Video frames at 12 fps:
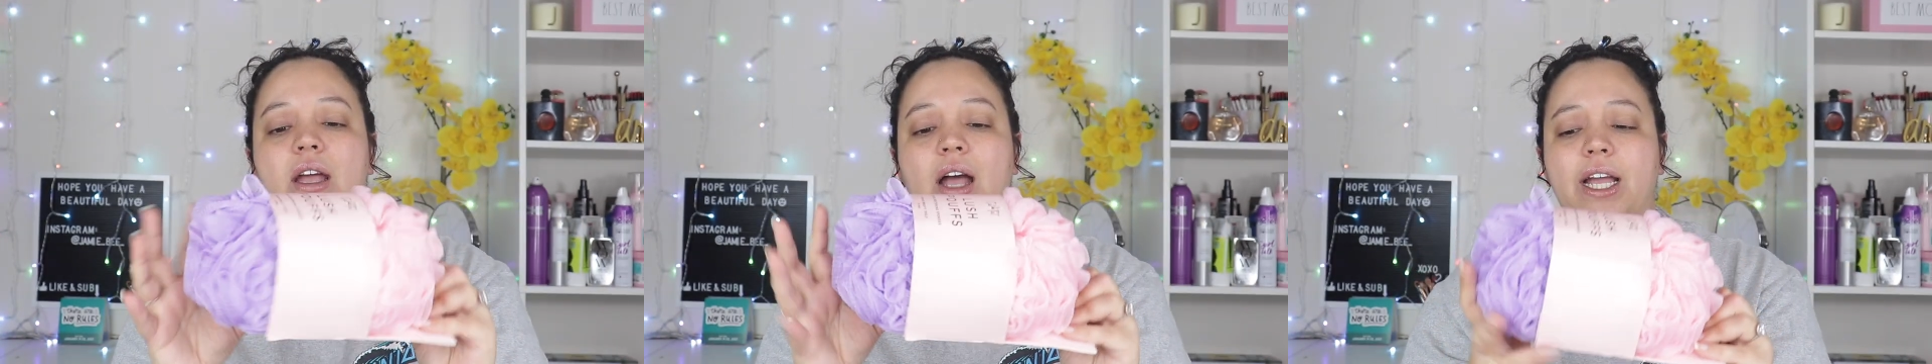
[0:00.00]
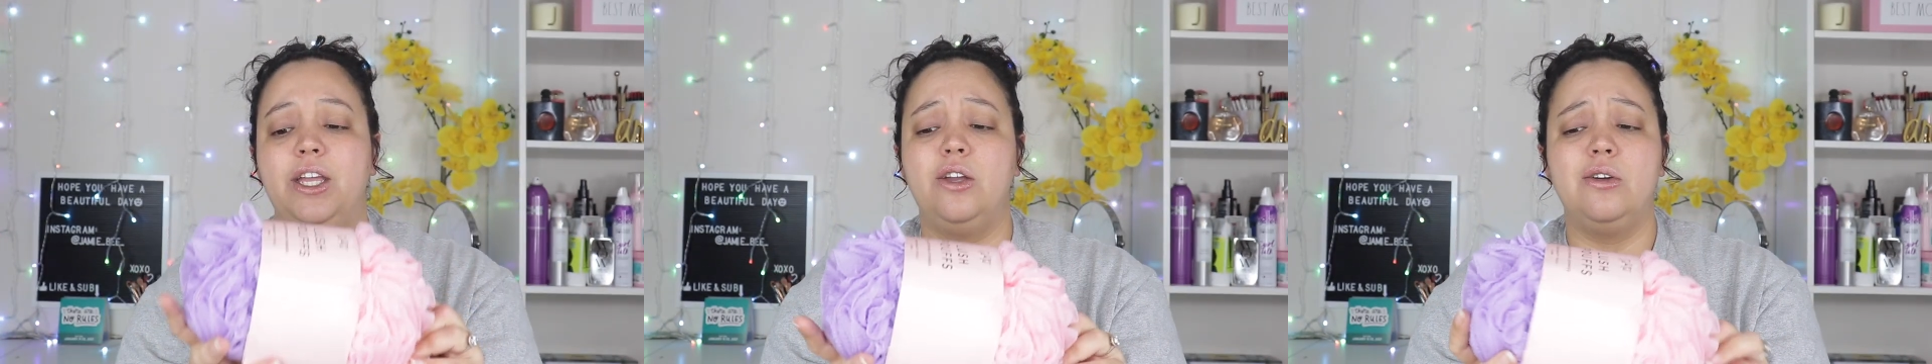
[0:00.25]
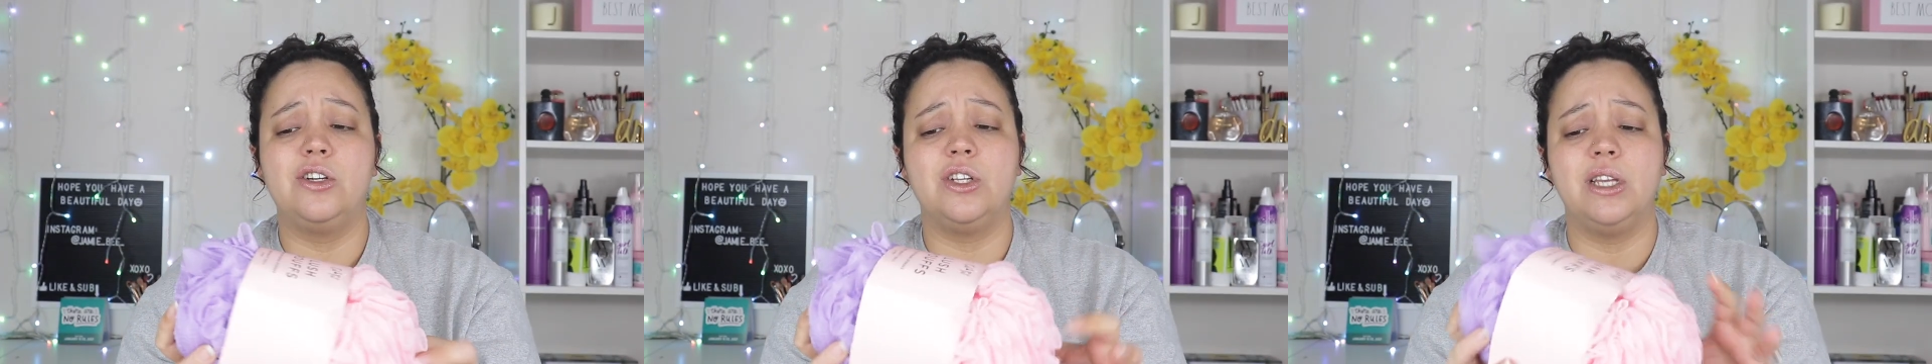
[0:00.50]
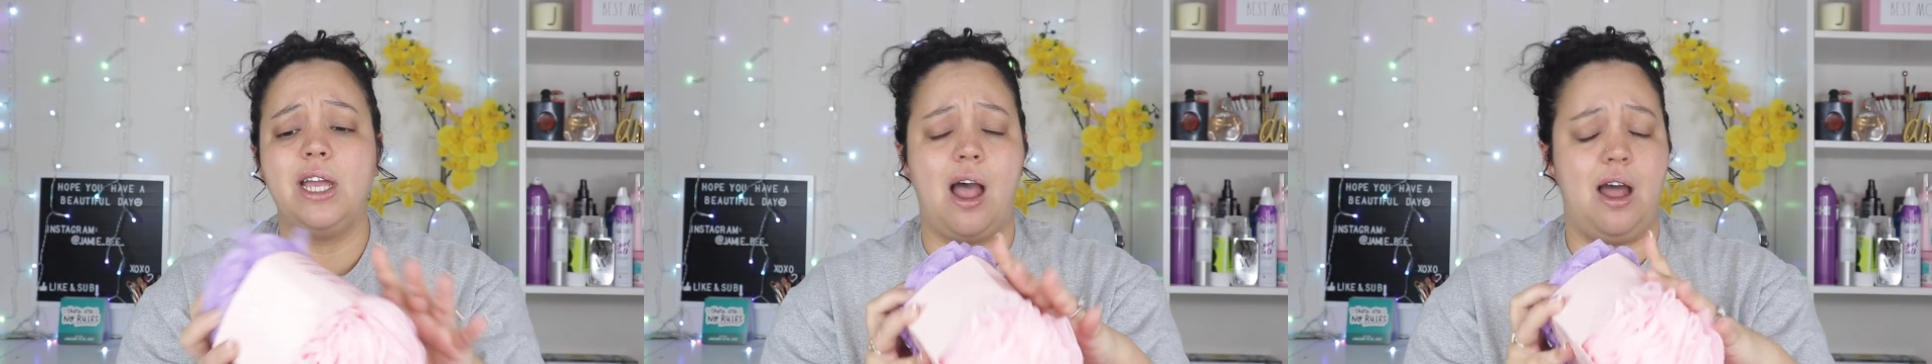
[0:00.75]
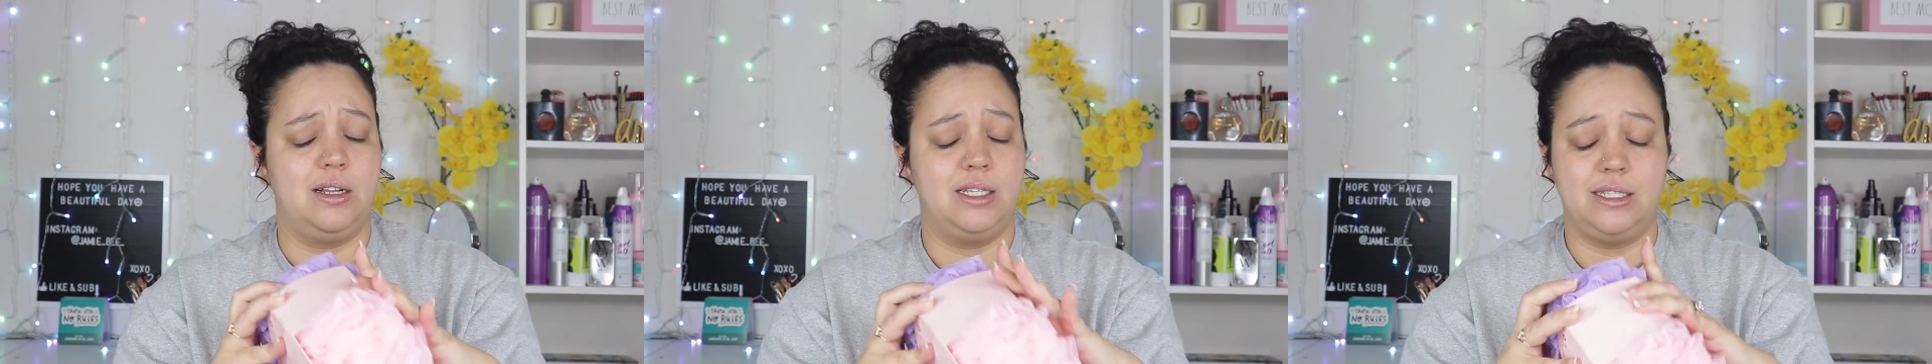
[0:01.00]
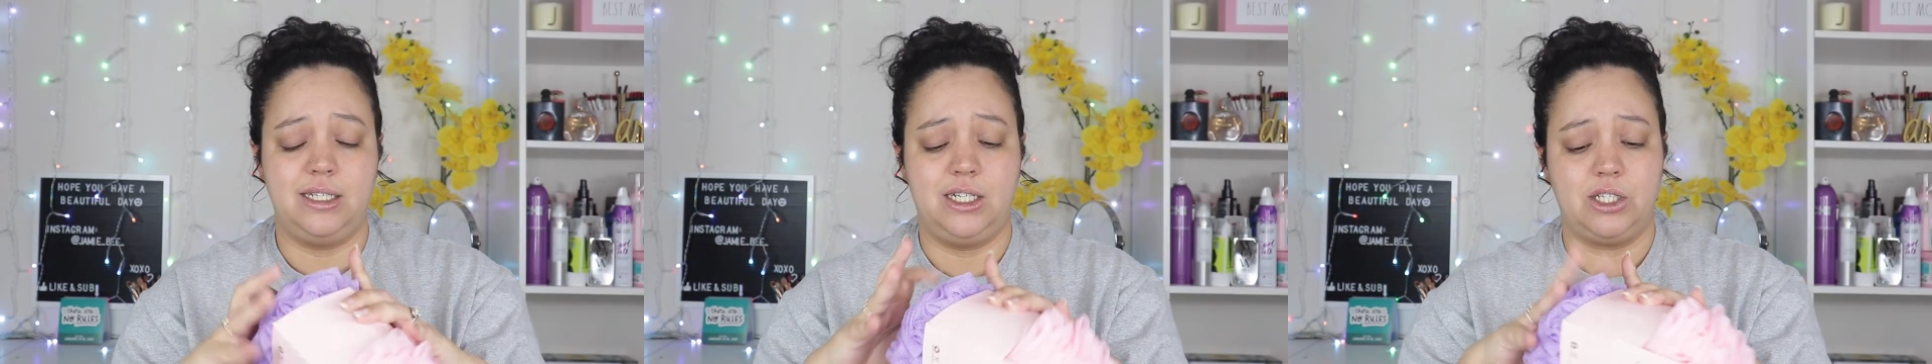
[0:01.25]
I usually
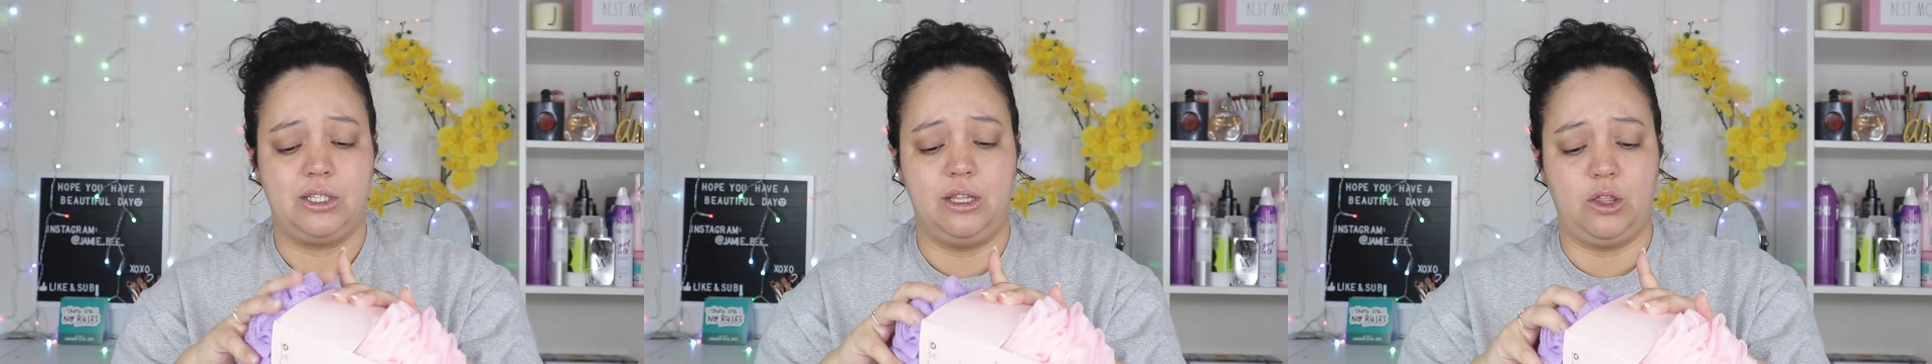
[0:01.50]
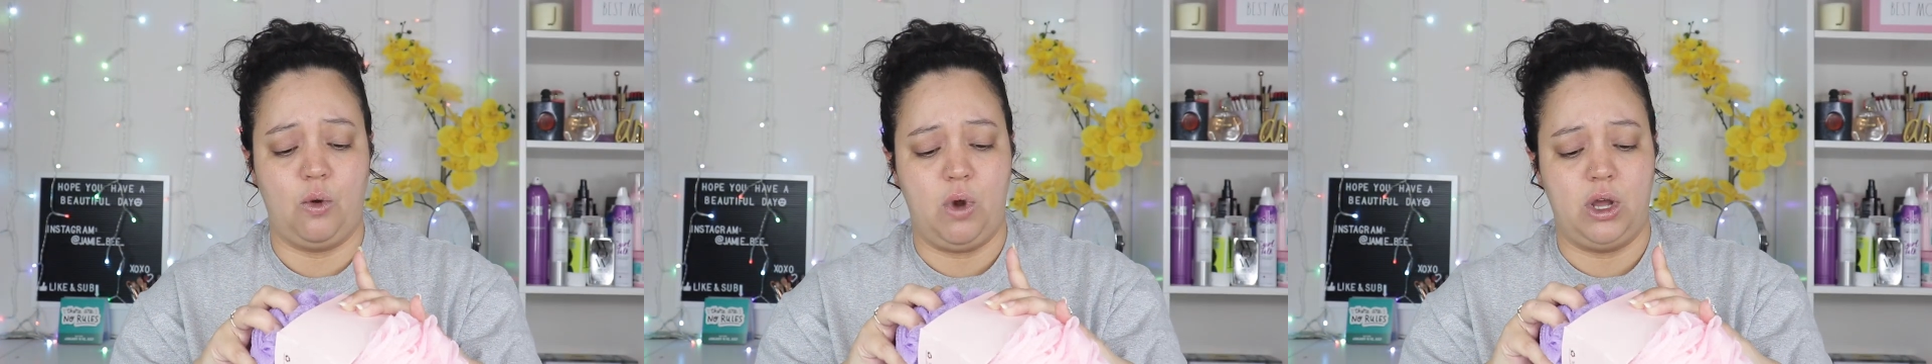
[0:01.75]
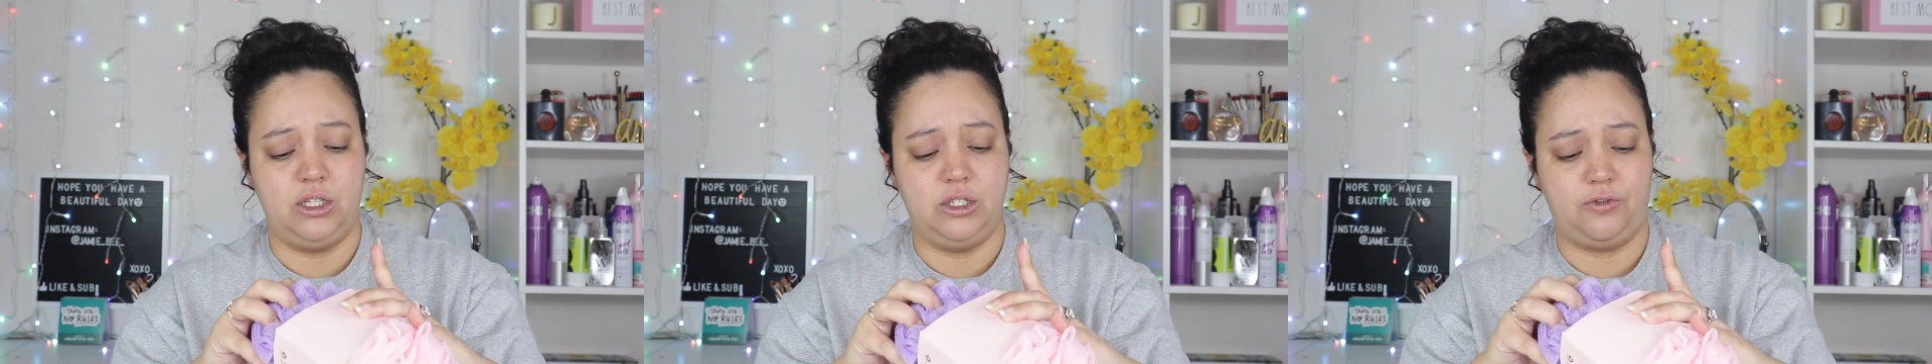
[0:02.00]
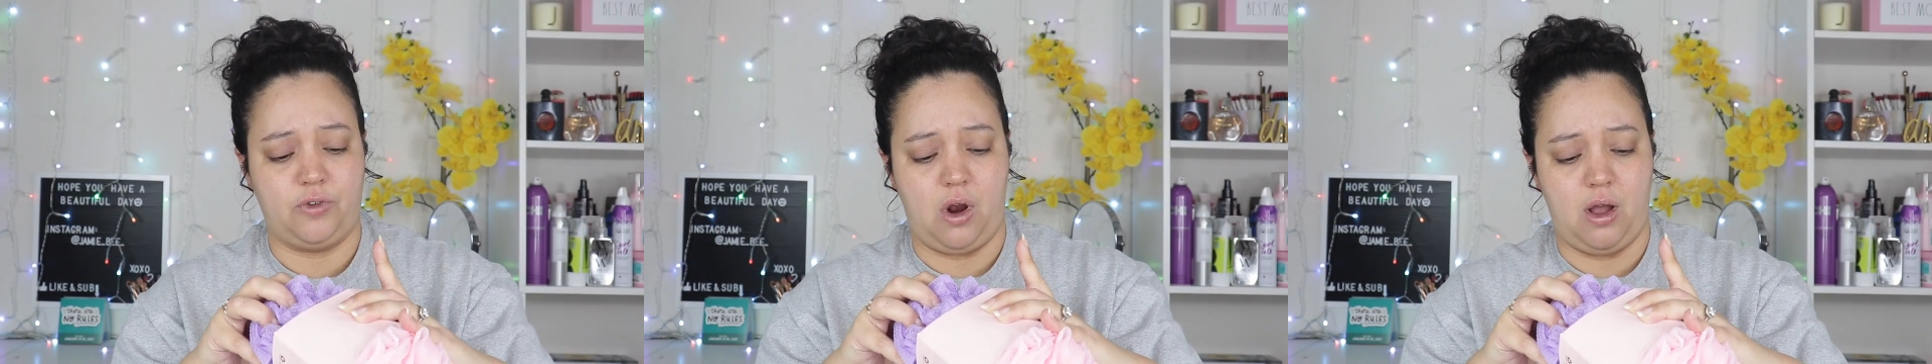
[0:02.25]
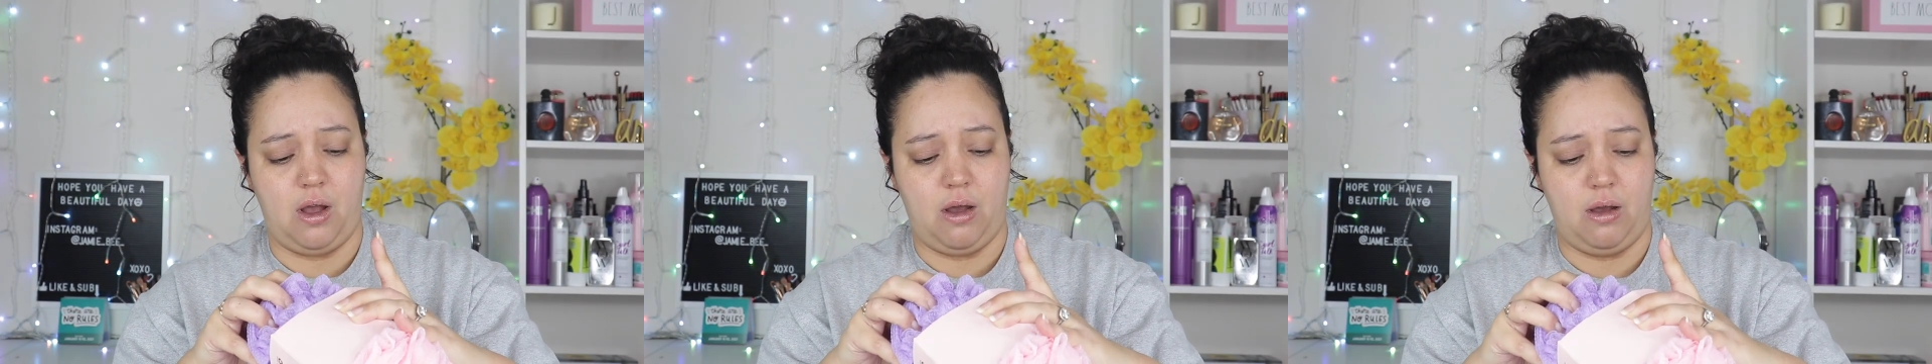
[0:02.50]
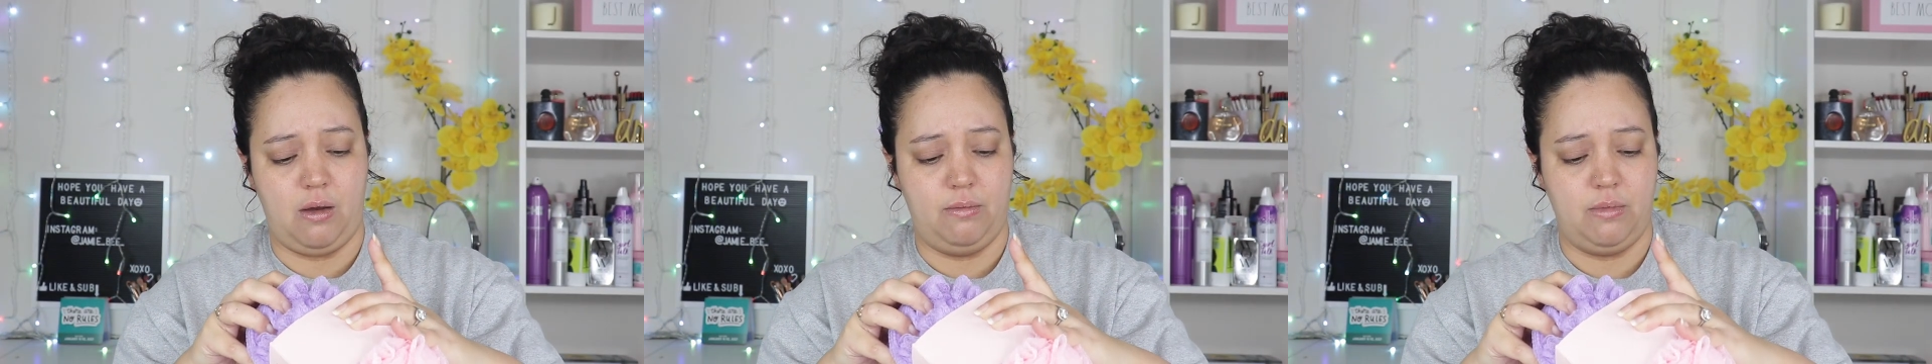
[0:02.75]
honestly just get the ones
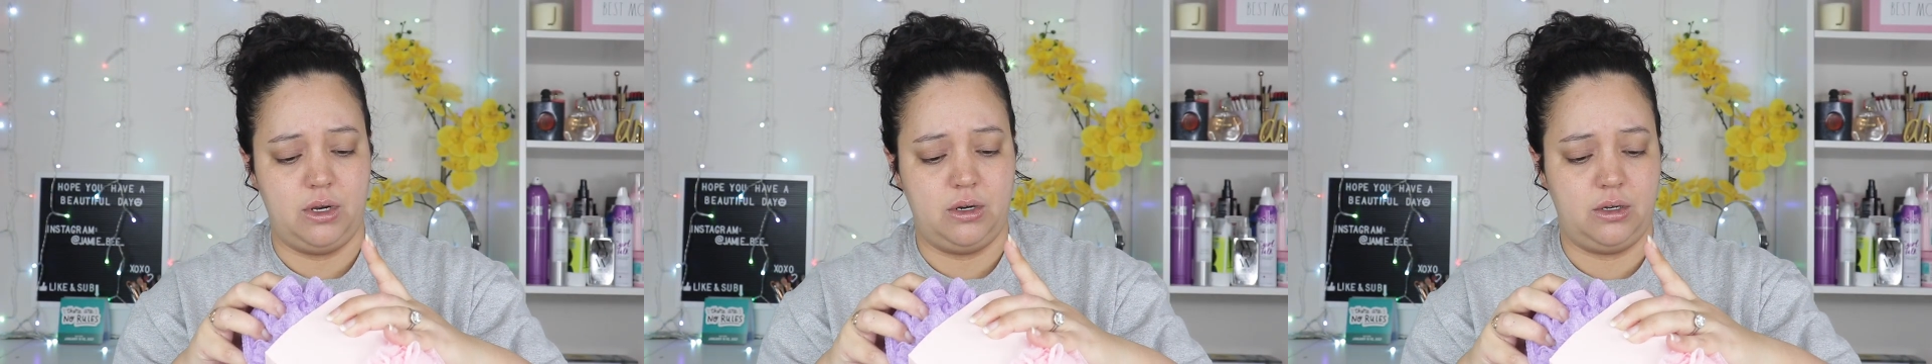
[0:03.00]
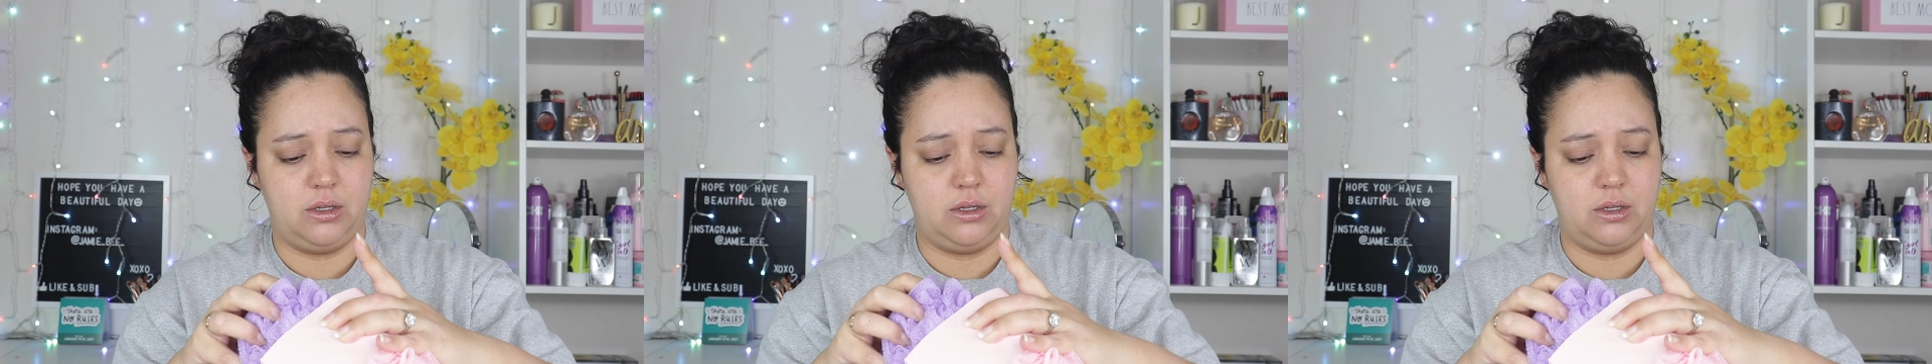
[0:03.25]
from